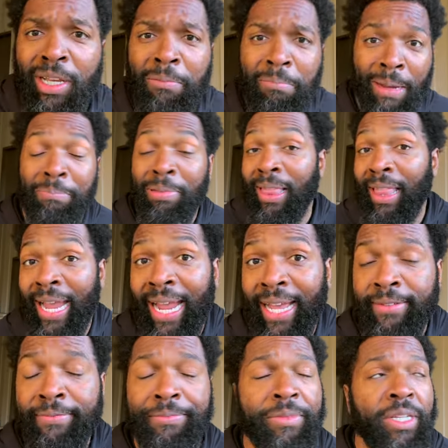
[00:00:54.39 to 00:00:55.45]
My
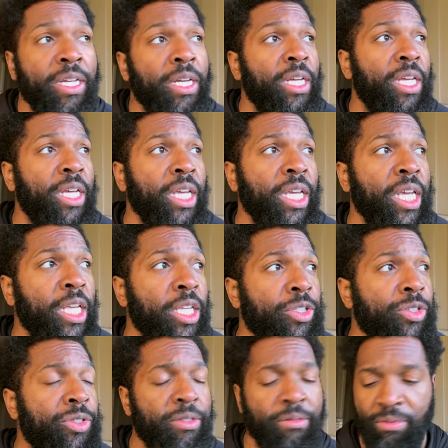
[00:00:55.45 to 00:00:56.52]
plan
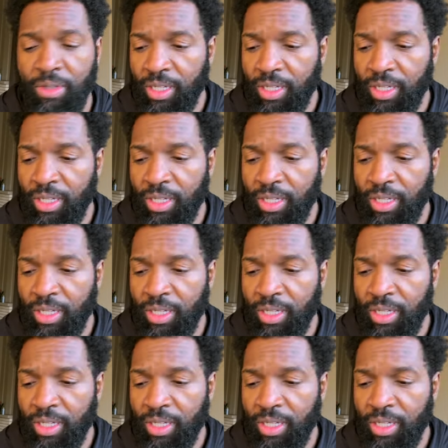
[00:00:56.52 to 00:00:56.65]
is